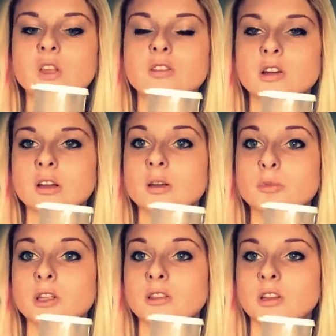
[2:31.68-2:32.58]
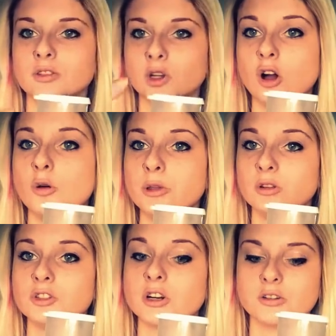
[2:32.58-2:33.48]
the tall
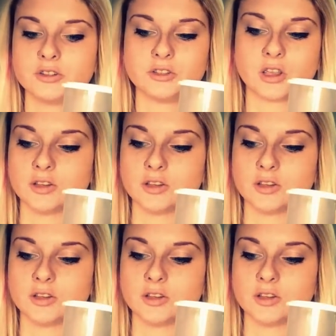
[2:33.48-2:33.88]
pill jars,